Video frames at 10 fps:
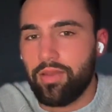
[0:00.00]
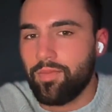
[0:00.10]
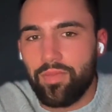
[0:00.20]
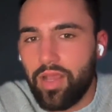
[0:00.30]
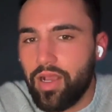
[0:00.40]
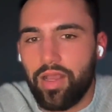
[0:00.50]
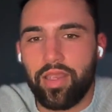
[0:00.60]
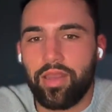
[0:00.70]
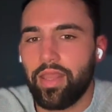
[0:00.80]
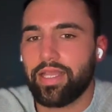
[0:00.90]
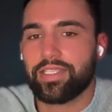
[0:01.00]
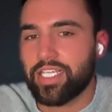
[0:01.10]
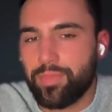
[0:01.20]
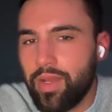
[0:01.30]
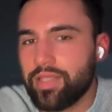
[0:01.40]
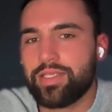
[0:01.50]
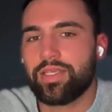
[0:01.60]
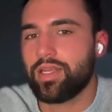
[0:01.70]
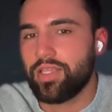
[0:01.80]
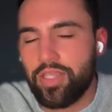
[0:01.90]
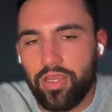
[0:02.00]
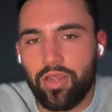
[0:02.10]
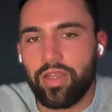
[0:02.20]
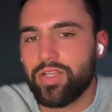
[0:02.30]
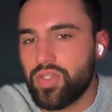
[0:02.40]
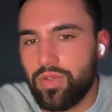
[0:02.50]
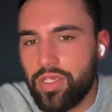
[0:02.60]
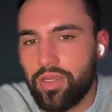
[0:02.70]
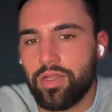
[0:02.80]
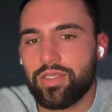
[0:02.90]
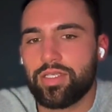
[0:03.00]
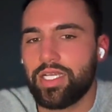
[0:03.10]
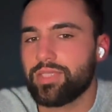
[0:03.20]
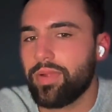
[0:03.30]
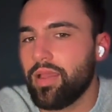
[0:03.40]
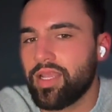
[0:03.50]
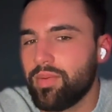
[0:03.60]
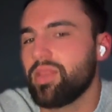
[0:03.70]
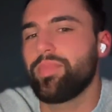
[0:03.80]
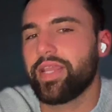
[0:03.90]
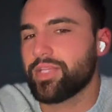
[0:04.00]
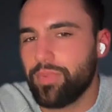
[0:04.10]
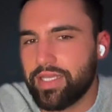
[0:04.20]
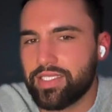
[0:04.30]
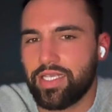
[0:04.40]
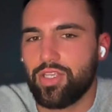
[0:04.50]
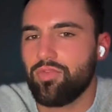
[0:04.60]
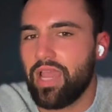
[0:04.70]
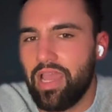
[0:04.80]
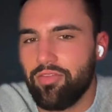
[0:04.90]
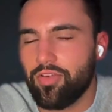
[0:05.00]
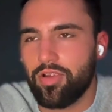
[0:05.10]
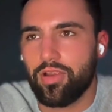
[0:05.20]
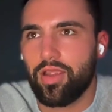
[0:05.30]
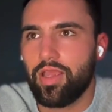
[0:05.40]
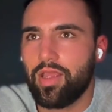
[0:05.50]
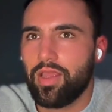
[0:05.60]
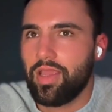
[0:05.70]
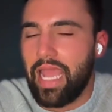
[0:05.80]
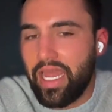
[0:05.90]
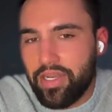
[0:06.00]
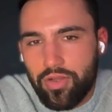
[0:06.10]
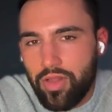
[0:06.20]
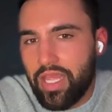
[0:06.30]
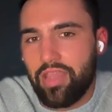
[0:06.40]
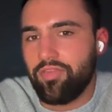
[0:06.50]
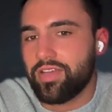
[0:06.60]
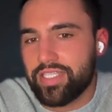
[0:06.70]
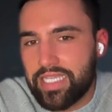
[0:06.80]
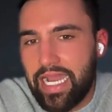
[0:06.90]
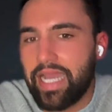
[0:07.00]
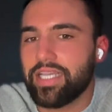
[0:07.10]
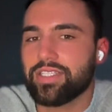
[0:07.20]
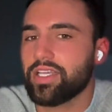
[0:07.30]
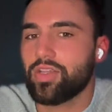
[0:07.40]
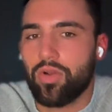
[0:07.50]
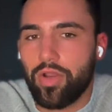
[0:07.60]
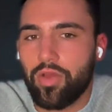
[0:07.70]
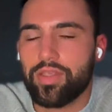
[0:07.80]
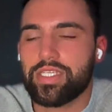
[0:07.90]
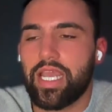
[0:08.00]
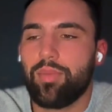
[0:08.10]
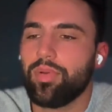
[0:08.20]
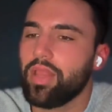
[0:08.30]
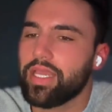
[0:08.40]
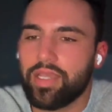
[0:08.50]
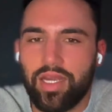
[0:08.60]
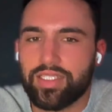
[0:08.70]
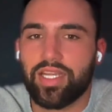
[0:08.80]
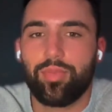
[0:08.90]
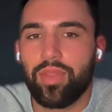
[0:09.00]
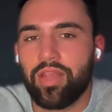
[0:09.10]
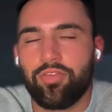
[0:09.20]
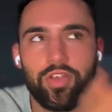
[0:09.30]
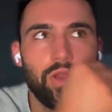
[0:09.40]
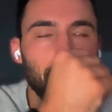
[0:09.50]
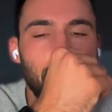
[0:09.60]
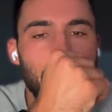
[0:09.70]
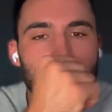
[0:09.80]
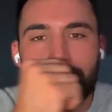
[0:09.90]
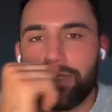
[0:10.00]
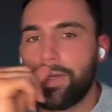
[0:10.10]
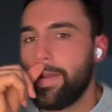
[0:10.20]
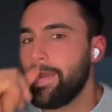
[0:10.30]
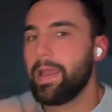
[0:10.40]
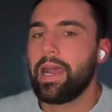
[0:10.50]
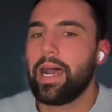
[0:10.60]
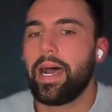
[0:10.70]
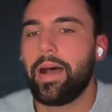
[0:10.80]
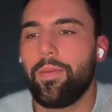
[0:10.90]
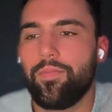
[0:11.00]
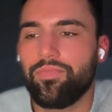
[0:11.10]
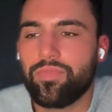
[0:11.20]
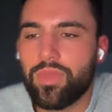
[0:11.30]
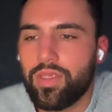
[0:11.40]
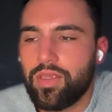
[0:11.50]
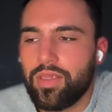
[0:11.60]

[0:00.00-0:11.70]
in uh, in like six months, in a year, in two years, it's probably gonna be the biggest blessing you've ever had in your life in disguise. Like you don't know this yet, but like God's got a plan for you. I promise you. Um,